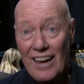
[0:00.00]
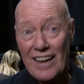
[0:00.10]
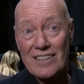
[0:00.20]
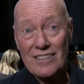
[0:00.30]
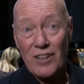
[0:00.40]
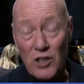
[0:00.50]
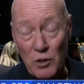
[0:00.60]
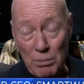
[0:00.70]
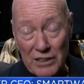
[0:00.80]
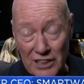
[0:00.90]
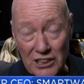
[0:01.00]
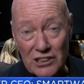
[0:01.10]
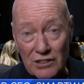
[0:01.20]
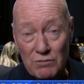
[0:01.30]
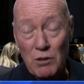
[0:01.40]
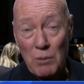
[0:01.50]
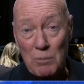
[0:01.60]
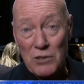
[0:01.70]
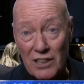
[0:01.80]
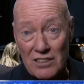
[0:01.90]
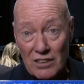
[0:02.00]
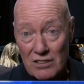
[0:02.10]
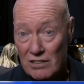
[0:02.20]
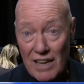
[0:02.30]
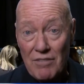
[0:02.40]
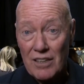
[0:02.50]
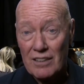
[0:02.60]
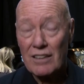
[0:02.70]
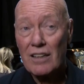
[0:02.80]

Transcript: has a competition from obsolescence? Never.